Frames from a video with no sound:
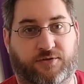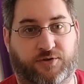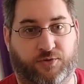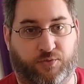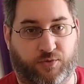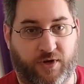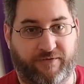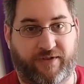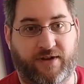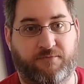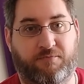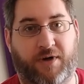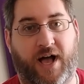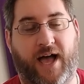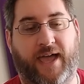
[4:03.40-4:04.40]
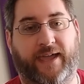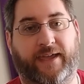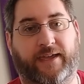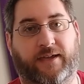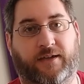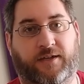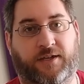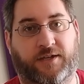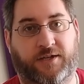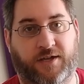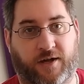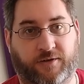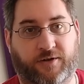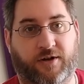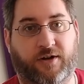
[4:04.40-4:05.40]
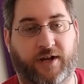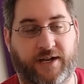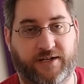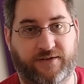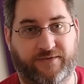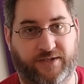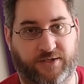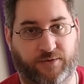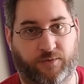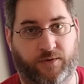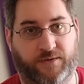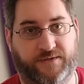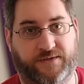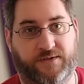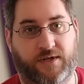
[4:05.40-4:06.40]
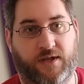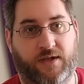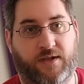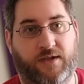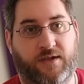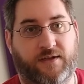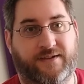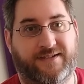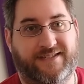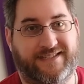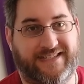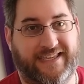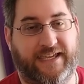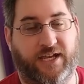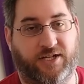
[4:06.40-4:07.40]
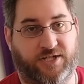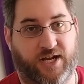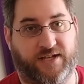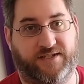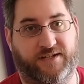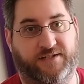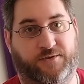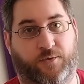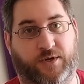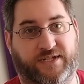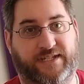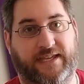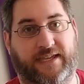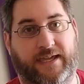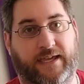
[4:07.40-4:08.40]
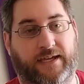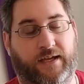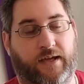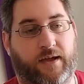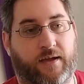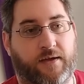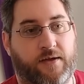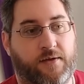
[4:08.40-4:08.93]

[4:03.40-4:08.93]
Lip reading: driven by younger individuals seeking justice or seeking